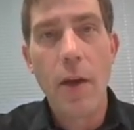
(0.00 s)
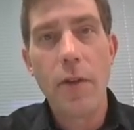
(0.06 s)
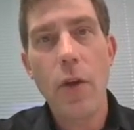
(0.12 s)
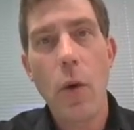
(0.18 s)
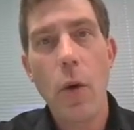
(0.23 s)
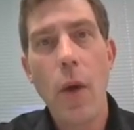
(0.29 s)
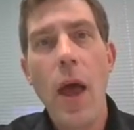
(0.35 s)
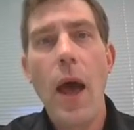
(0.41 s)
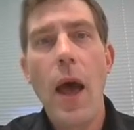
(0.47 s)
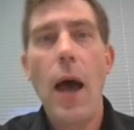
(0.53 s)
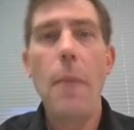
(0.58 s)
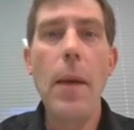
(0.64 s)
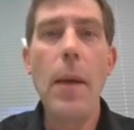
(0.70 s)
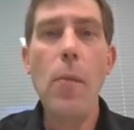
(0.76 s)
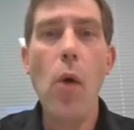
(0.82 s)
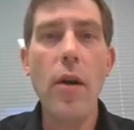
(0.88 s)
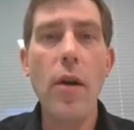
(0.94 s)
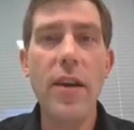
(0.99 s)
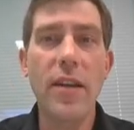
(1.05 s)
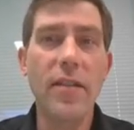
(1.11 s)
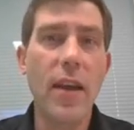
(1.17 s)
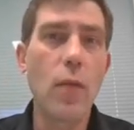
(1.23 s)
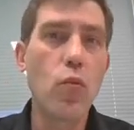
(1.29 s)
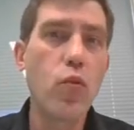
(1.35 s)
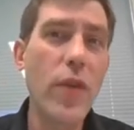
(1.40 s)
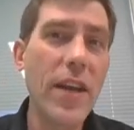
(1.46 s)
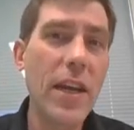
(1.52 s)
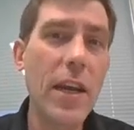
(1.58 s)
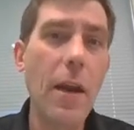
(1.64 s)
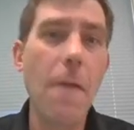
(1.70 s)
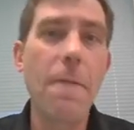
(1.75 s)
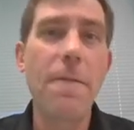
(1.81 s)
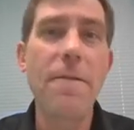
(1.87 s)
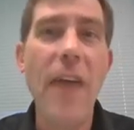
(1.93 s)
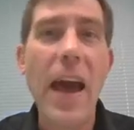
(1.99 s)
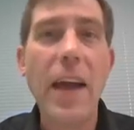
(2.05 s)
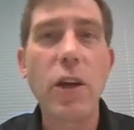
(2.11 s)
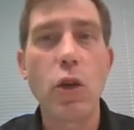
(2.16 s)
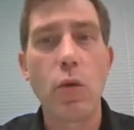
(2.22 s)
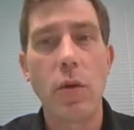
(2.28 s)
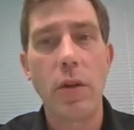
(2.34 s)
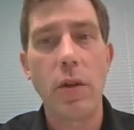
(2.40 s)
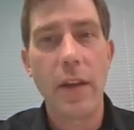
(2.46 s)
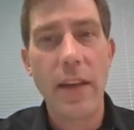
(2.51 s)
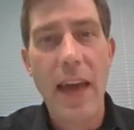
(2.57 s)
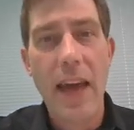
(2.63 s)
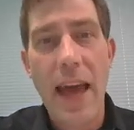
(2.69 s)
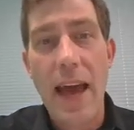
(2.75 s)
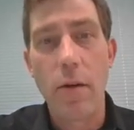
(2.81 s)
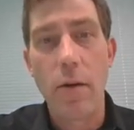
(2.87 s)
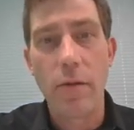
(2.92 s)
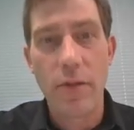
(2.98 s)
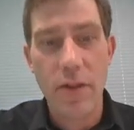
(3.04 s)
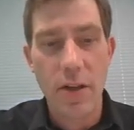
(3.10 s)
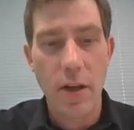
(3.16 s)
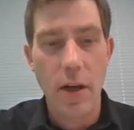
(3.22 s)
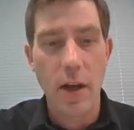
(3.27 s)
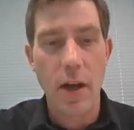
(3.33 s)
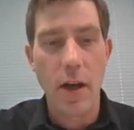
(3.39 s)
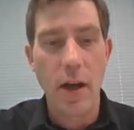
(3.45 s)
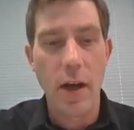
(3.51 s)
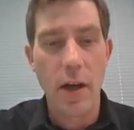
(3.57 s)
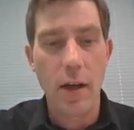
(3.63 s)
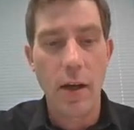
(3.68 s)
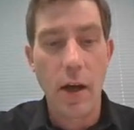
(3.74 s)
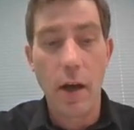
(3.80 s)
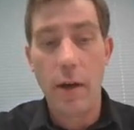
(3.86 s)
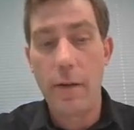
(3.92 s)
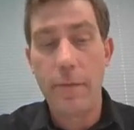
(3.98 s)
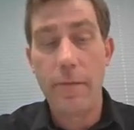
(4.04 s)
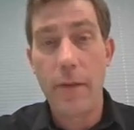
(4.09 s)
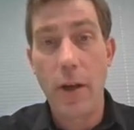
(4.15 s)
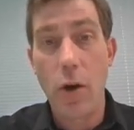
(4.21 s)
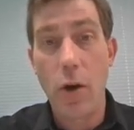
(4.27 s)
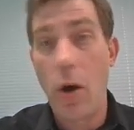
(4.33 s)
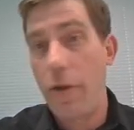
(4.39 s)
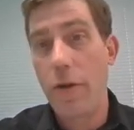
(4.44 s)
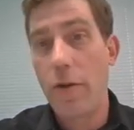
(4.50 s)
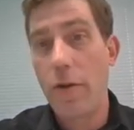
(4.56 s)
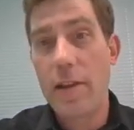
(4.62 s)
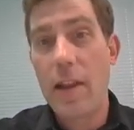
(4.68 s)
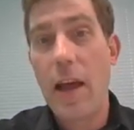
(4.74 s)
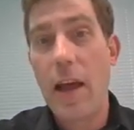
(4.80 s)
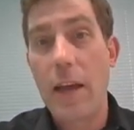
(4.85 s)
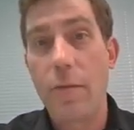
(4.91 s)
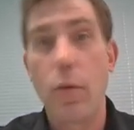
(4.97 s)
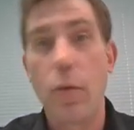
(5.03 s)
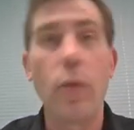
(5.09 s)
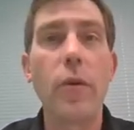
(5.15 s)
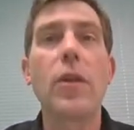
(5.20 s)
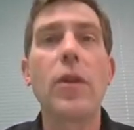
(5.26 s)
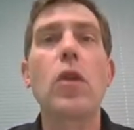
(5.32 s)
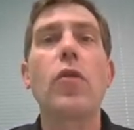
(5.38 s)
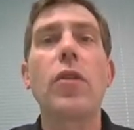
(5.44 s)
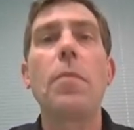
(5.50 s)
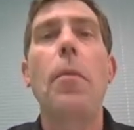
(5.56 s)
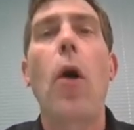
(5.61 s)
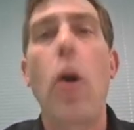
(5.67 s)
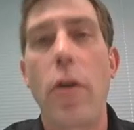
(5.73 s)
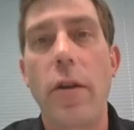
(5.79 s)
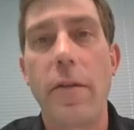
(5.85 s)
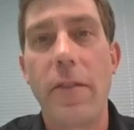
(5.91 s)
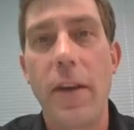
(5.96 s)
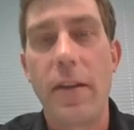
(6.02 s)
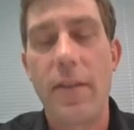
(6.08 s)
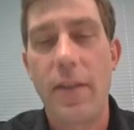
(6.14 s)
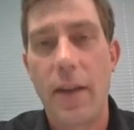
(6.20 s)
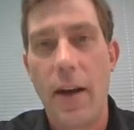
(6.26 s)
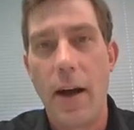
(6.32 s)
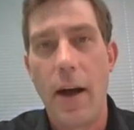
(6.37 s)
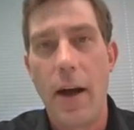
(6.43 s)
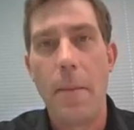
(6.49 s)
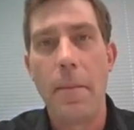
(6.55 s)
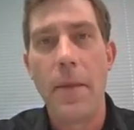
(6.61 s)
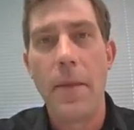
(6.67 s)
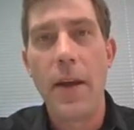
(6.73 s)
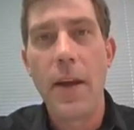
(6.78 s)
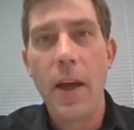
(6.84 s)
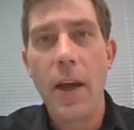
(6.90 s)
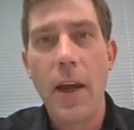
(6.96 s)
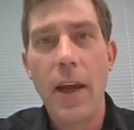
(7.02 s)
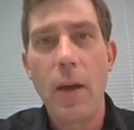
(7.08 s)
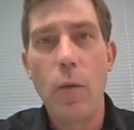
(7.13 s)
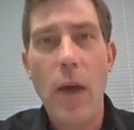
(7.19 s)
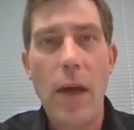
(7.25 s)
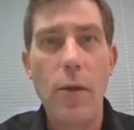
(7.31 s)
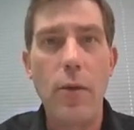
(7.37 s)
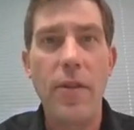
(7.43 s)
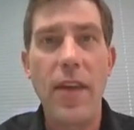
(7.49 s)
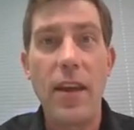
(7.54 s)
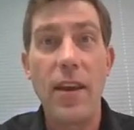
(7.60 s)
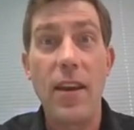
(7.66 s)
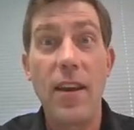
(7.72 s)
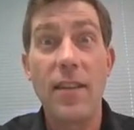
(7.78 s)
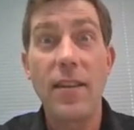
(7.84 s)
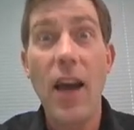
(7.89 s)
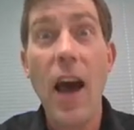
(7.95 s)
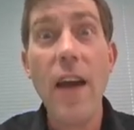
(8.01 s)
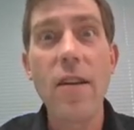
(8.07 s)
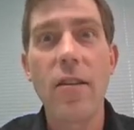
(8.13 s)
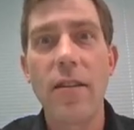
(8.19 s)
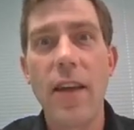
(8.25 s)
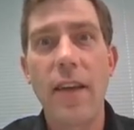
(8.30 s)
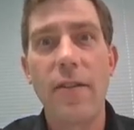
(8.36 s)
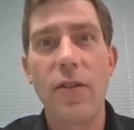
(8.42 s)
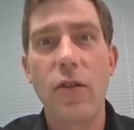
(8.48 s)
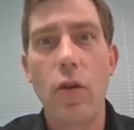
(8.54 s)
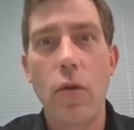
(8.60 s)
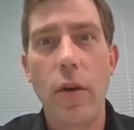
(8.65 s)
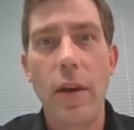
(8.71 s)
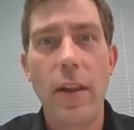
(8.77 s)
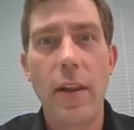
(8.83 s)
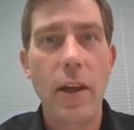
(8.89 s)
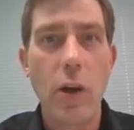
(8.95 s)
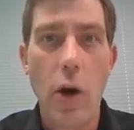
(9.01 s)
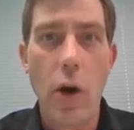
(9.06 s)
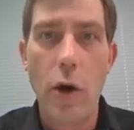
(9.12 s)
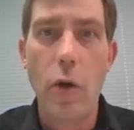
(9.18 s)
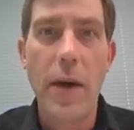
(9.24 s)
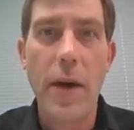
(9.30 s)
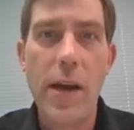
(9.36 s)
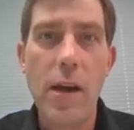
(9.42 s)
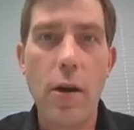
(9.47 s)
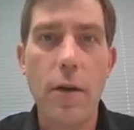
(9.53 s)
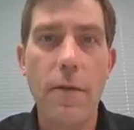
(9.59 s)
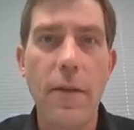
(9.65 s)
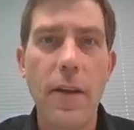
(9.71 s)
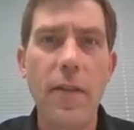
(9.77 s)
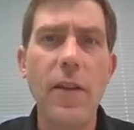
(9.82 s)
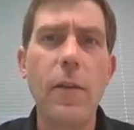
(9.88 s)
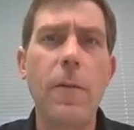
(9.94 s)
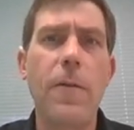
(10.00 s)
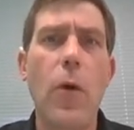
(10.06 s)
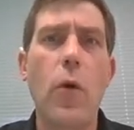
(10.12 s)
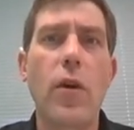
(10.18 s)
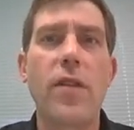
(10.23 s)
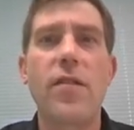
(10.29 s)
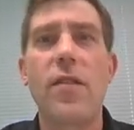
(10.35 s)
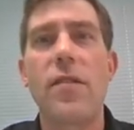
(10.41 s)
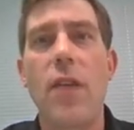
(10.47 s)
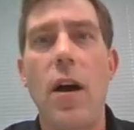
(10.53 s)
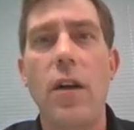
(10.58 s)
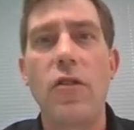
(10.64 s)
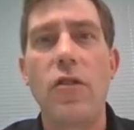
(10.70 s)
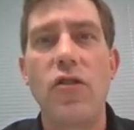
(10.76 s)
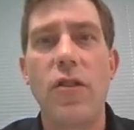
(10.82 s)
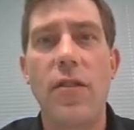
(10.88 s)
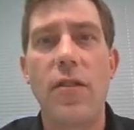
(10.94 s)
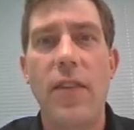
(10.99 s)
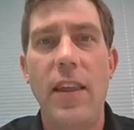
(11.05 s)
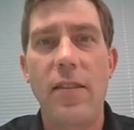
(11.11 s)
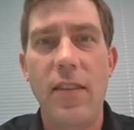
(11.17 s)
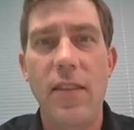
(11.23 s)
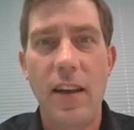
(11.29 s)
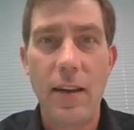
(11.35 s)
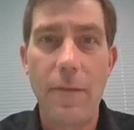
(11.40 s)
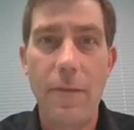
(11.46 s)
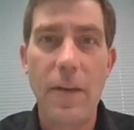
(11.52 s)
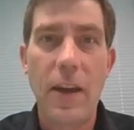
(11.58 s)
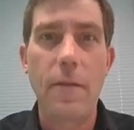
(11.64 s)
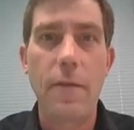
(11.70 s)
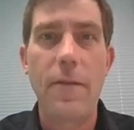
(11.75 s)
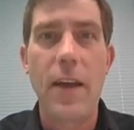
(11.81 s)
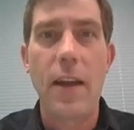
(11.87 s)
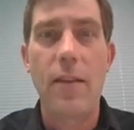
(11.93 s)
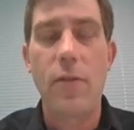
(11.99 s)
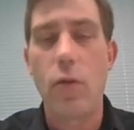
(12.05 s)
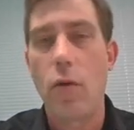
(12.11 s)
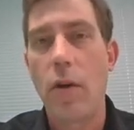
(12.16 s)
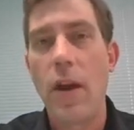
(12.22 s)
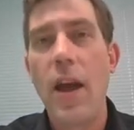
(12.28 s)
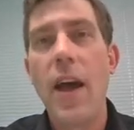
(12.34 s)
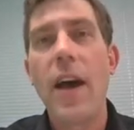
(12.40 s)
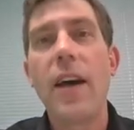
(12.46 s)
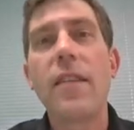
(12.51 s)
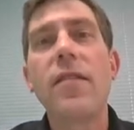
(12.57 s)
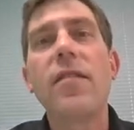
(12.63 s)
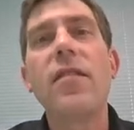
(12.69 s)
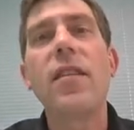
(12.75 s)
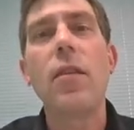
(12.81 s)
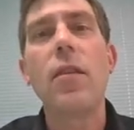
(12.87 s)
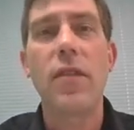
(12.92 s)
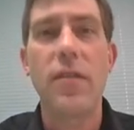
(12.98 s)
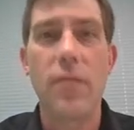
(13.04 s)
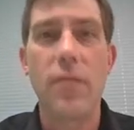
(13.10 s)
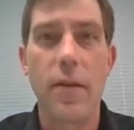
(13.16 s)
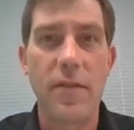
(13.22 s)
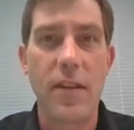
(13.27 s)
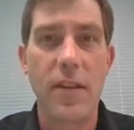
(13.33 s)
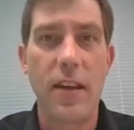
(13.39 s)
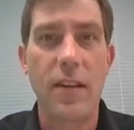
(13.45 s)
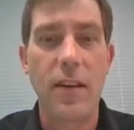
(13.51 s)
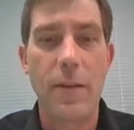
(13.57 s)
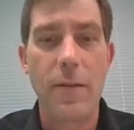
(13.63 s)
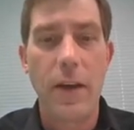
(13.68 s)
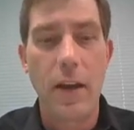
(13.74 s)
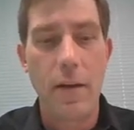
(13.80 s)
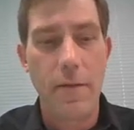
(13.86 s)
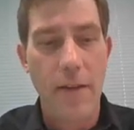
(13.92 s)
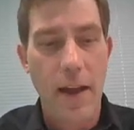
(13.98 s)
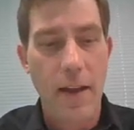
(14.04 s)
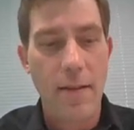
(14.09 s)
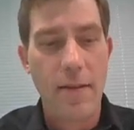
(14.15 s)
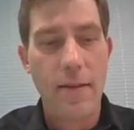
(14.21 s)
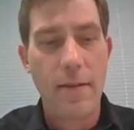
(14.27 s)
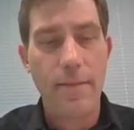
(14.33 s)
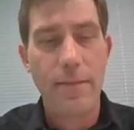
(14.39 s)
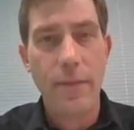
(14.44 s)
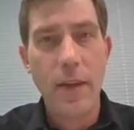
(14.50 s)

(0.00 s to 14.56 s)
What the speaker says: So a memoir is a written factual account of an author's life, well really only part of it. Rather than an entire life story like an autobiography, this focuses on just the significant events or a series of significant events.